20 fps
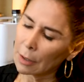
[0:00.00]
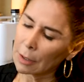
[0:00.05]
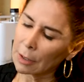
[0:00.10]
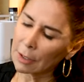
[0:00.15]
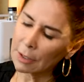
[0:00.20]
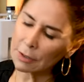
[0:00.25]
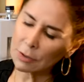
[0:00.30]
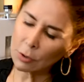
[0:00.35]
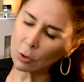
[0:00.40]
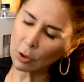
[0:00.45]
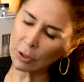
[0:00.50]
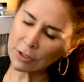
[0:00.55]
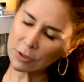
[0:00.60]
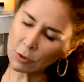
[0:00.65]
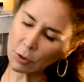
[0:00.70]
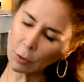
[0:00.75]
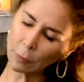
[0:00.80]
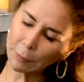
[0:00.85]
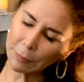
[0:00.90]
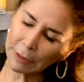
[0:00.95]
It's not a
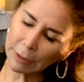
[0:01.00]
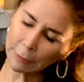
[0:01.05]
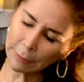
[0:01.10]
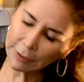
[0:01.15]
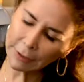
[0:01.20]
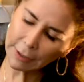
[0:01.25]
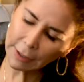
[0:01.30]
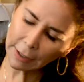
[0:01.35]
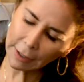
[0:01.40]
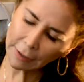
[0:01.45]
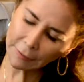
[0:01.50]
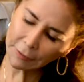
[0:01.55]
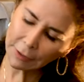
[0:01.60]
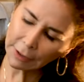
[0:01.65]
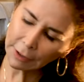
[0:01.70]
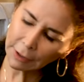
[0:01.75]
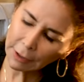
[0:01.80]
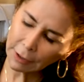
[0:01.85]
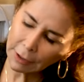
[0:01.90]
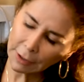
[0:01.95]
strong peel, but they have
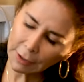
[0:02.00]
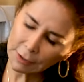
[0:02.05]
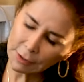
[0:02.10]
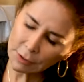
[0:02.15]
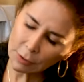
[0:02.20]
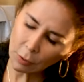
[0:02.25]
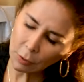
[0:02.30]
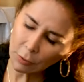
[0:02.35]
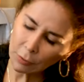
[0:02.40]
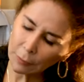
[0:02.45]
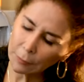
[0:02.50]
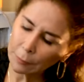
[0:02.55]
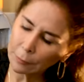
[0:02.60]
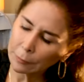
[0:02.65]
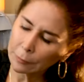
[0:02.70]
ingredients on.